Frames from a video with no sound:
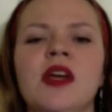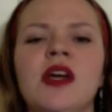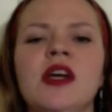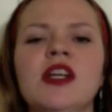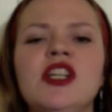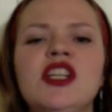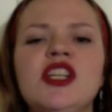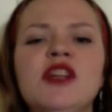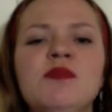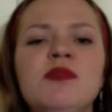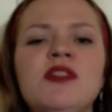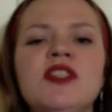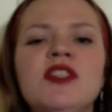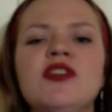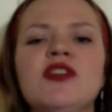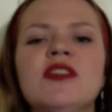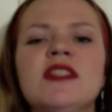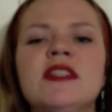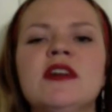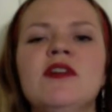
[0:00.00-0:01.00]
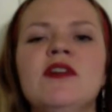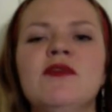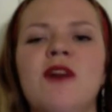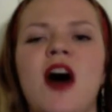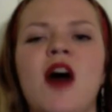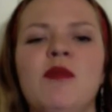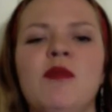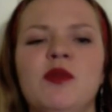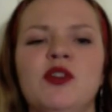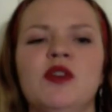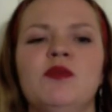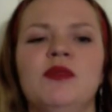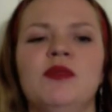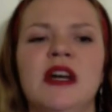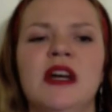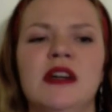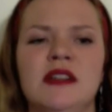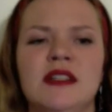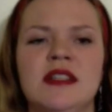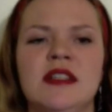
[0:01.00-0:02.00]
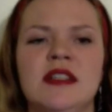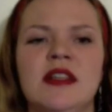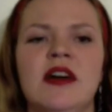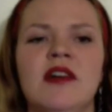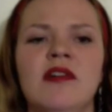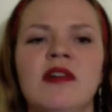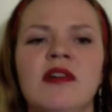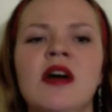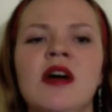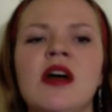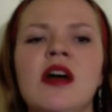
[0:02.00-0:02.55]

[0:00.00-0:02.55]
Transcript: She puts herself up on a pedestal,